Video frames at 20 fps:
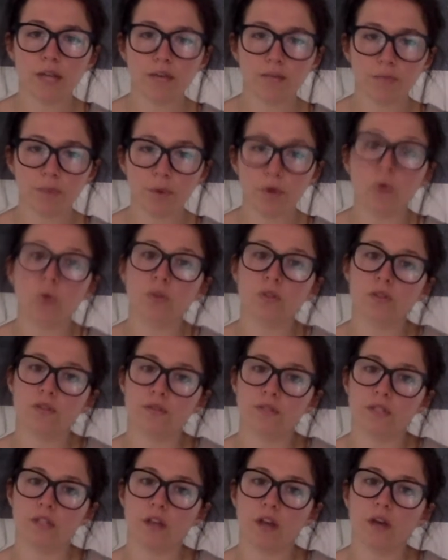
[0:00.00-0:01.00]
pause the
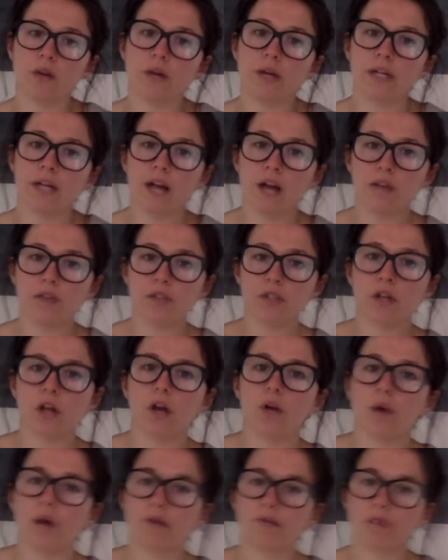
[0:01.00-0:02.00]
video and have a
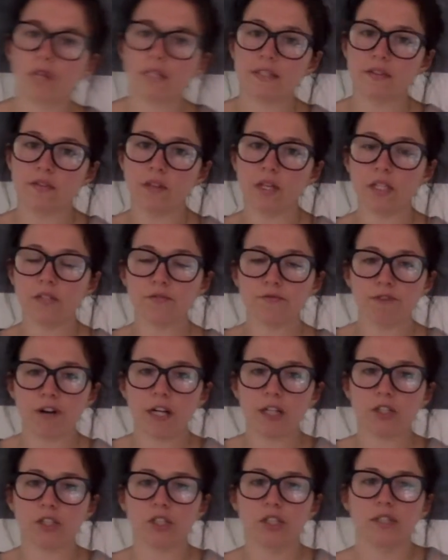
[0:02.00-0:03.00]
go at writing these
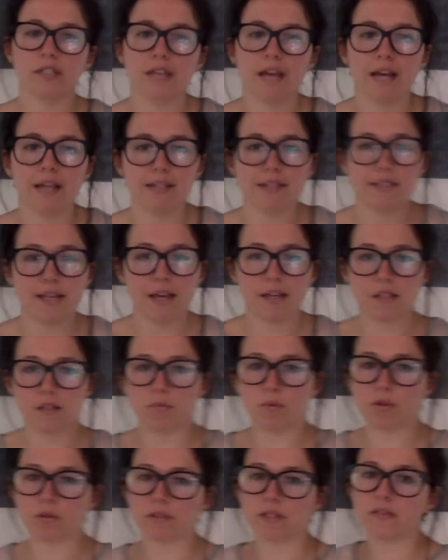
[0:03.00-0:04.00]
fractions as
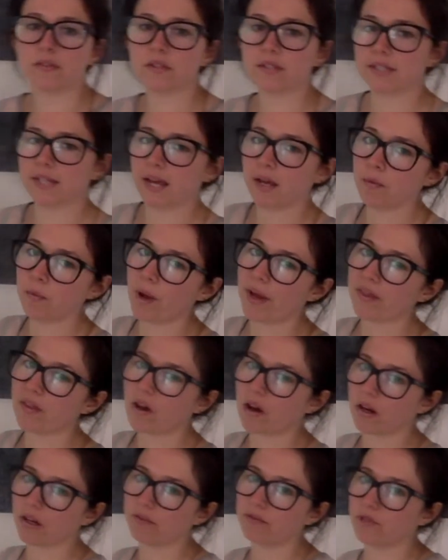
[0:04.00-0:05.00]
decimals in the same way
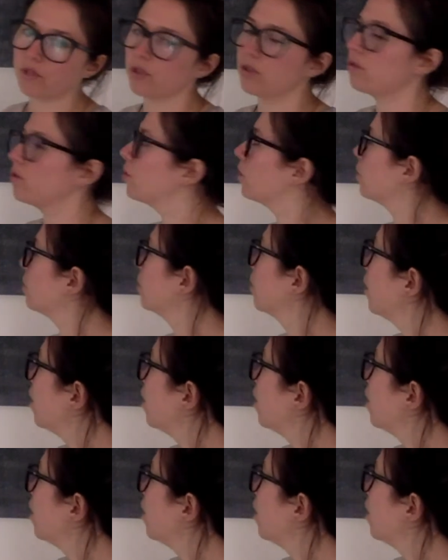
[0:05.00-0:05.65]
that I've just done.